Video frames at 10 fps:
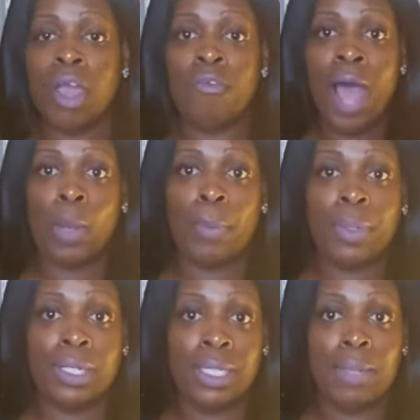follow-up
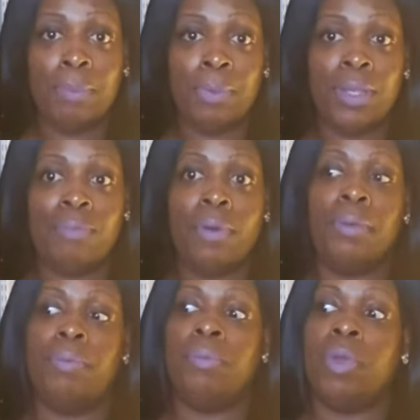and a debrief
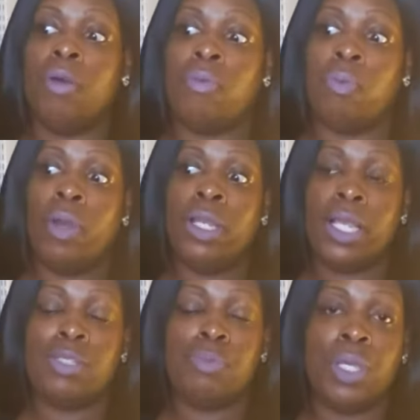of what
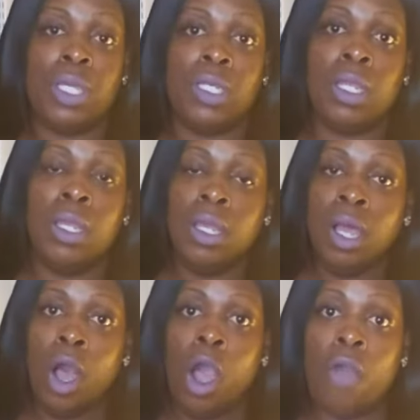has been
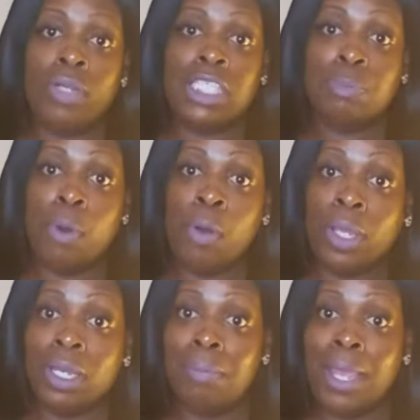already
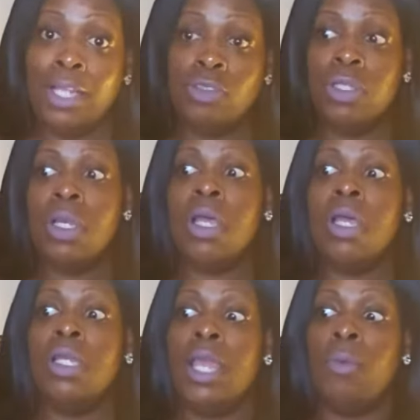spoken in
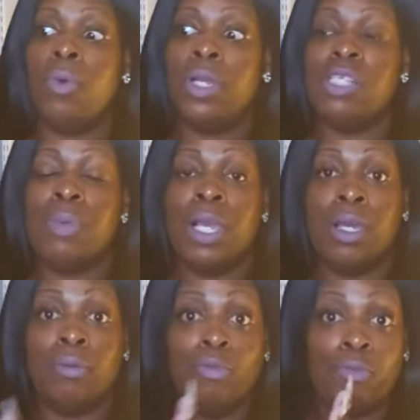Patreon and what has been
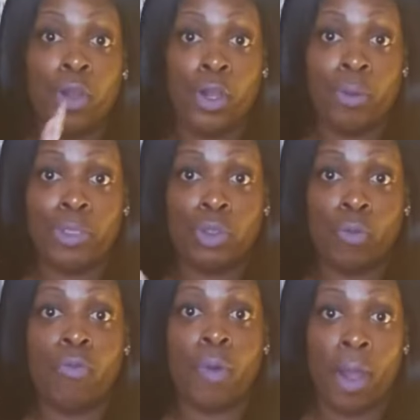confirmed
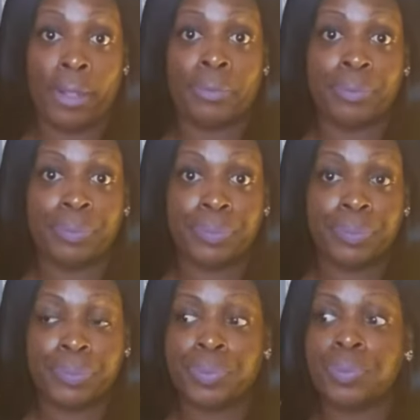so far,
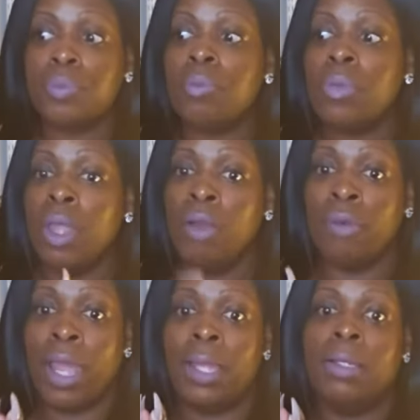
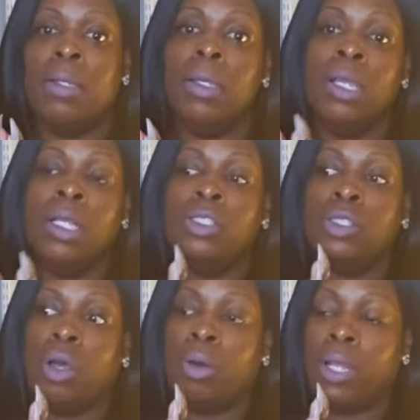right?
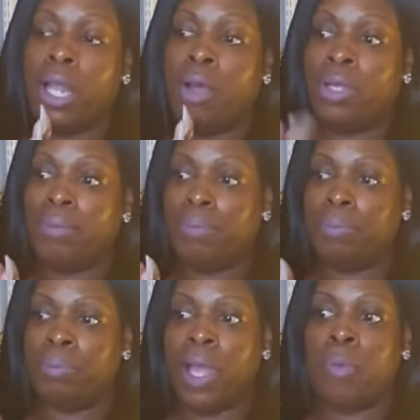So, and
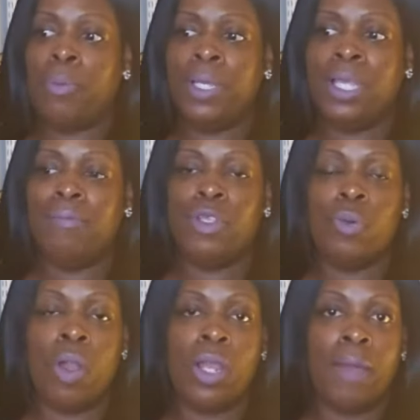I will be giving
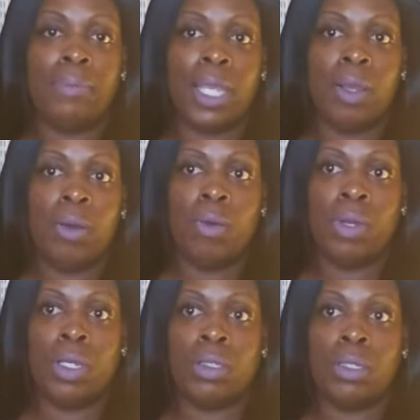you all an update
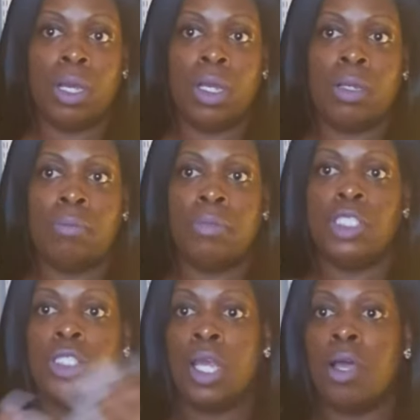on
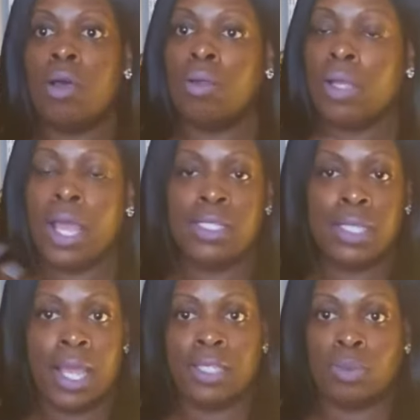Michelle
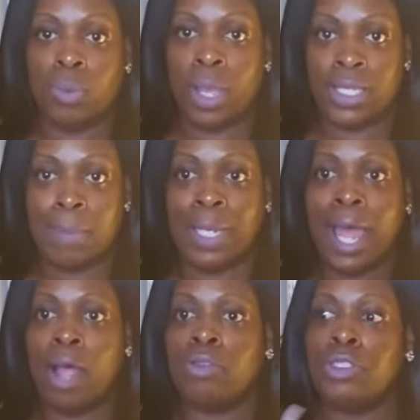as I'm
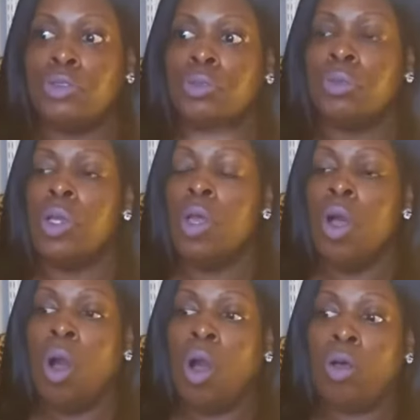allowed to.
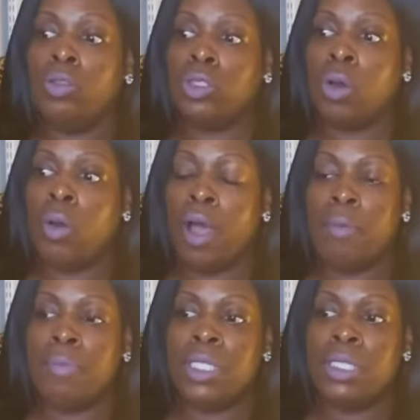Also,
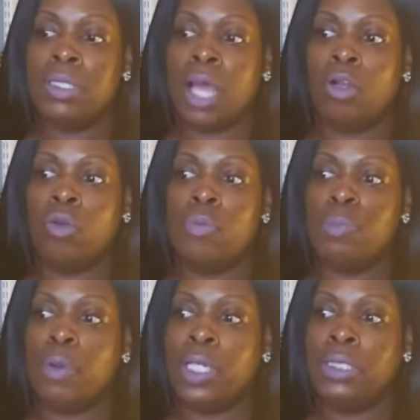Miss
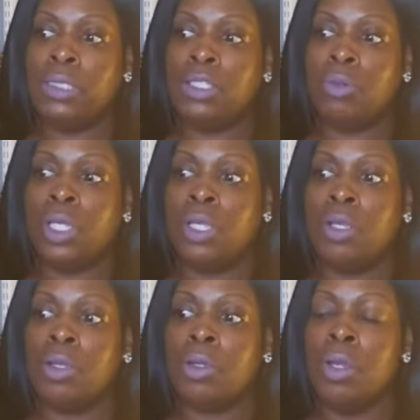Bernice is still
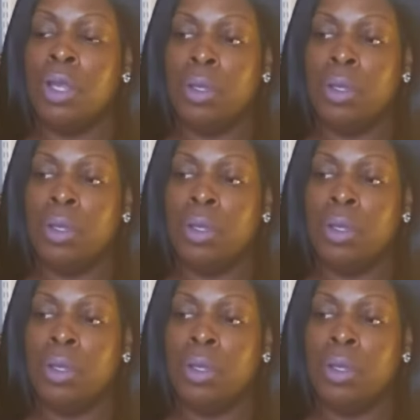here.